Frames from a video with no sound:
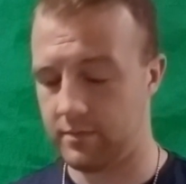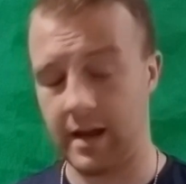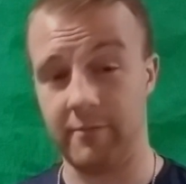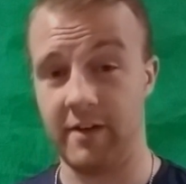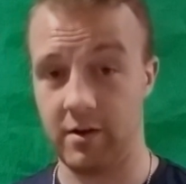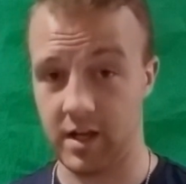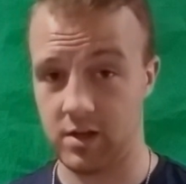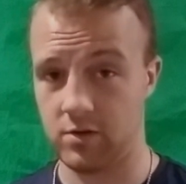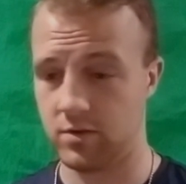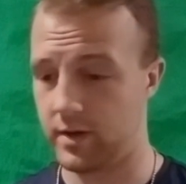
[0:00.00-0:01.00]
I'm very
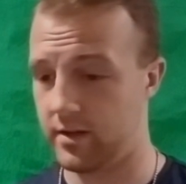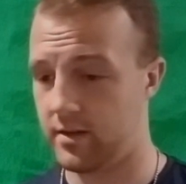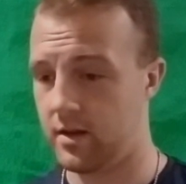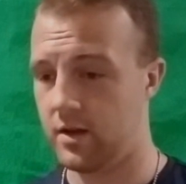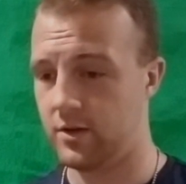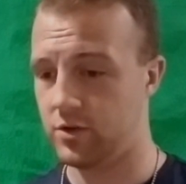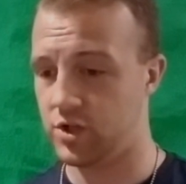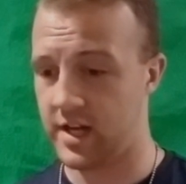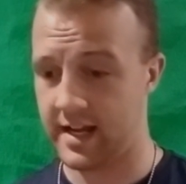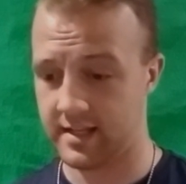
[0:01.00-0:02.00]
close with
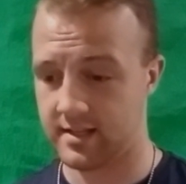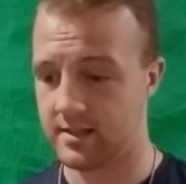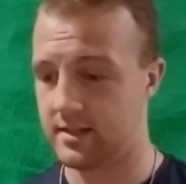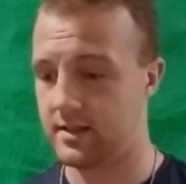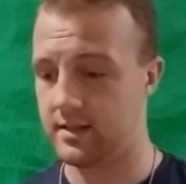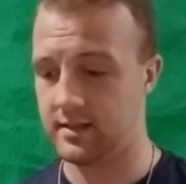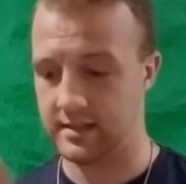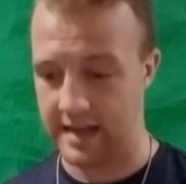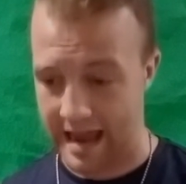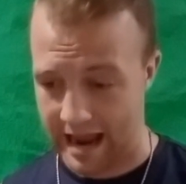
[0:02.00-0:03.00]
Jess,
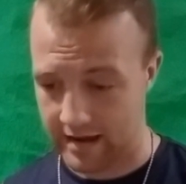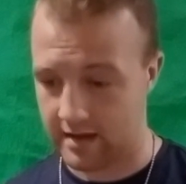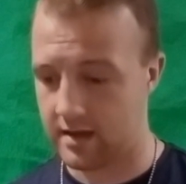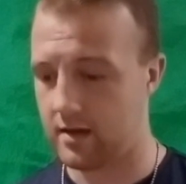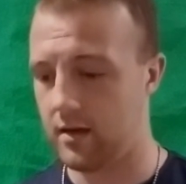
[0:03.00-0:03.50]
Zach,